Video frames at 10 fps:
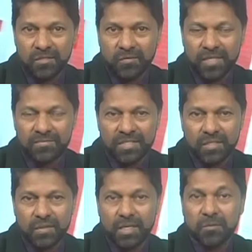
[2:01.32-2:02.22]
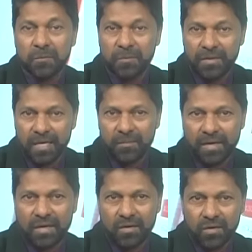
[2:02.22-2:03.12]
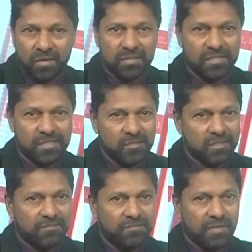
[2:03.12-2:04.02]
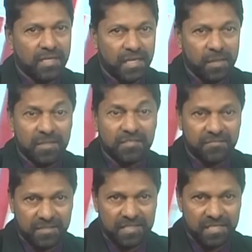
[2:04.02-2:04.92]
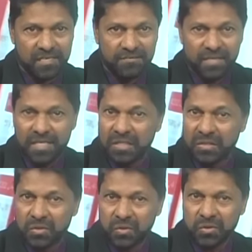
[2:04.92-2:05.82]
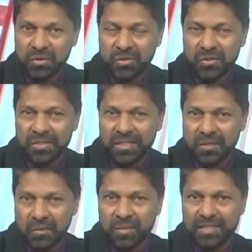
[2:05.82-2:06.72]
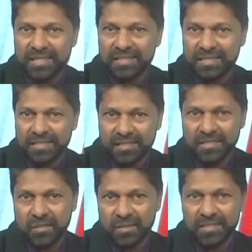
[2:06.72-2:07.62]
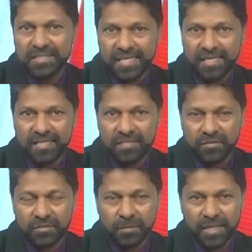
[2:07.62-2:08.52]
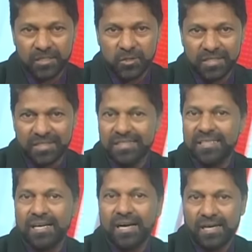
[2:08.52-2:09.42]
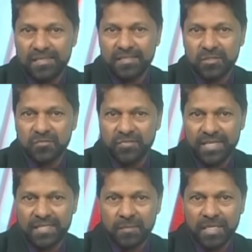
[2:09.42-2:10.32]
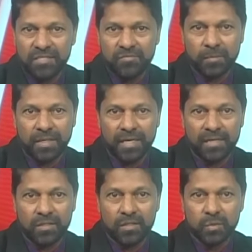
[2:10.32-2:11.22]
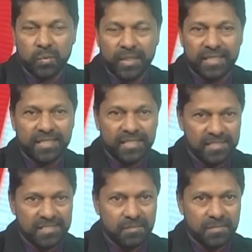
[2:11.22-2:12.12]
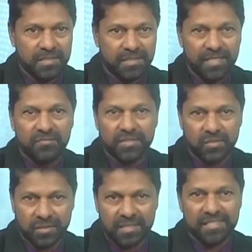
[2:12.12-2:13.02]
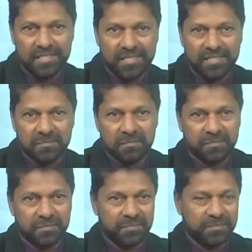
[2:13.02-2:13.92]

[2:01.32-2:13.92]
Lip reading: goals for FC Goa to bring back Goa's into the game in the first half. Dudu scored the crucial and third goal in the second half of the match. ISL 2 final match will be held on 28 December at Fatorda Stadium.